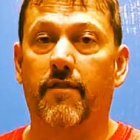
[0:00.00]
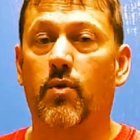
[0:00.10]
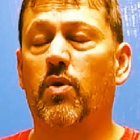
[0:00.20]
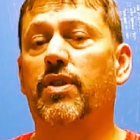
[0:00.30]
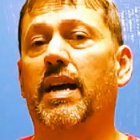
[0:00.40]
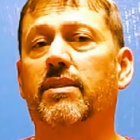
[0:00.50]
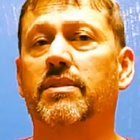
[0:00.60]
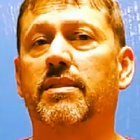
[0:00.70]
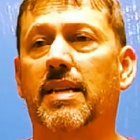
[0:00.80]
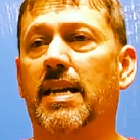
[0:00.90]
At
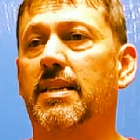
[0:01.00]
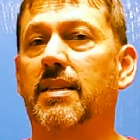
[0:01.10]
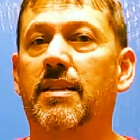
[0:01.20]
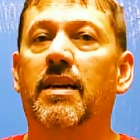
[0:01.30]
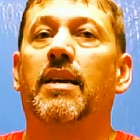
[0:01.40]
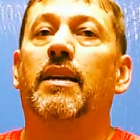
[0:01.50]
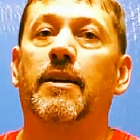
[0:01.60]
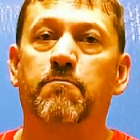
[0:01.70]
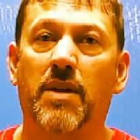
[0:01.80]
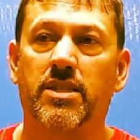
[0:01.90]
4,000 sanded,
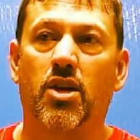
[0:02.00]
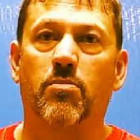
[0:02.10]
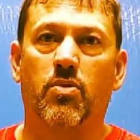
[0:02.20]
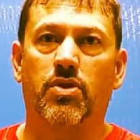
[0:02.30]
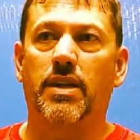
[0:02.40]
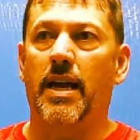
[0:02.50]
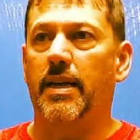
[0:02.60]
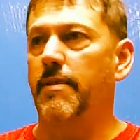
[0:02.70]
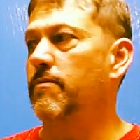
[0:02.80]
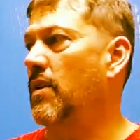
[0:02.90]
it's almost
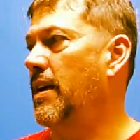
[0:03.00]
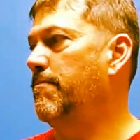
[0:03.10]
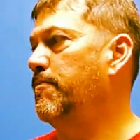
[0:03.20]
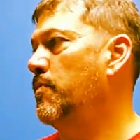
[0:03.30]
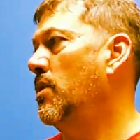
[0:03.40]
shiny, right?